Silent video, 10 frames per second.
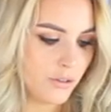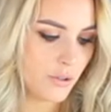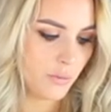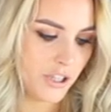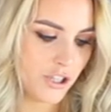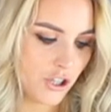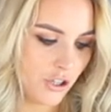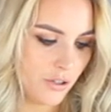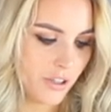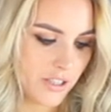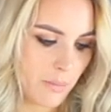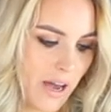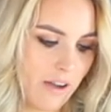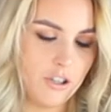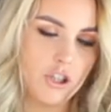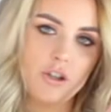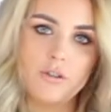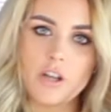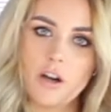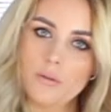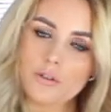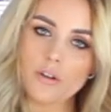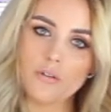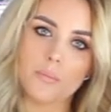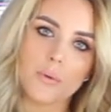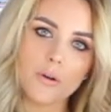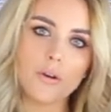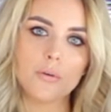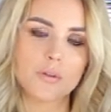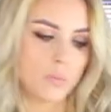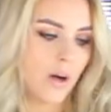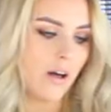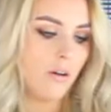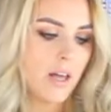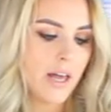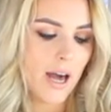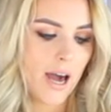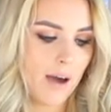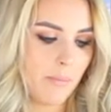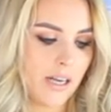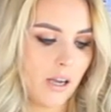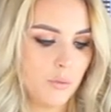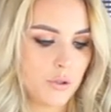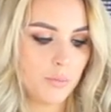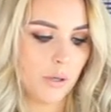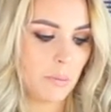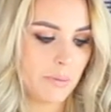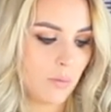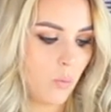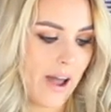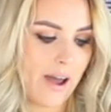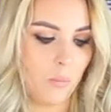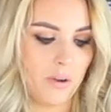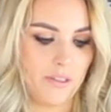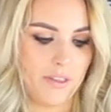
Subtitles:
also wanted to show you guys a pair of shoes that I also got from Boohoo as well, and I would probably wear with